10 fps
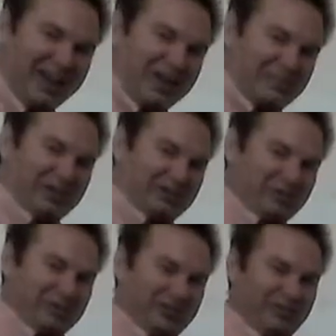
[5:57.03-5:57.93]
but it's a
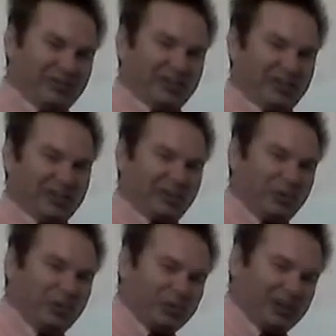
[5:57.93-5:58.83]
really funny
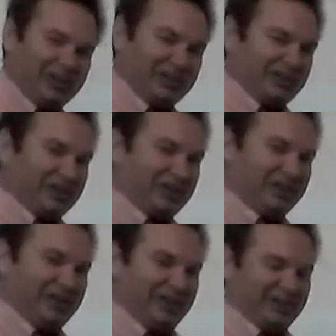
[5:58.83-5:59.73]
quote in
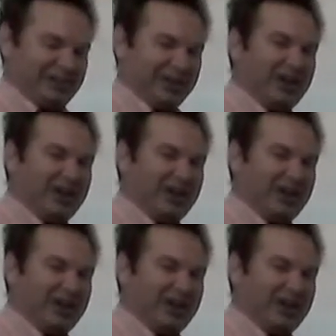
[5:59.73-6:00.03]
context.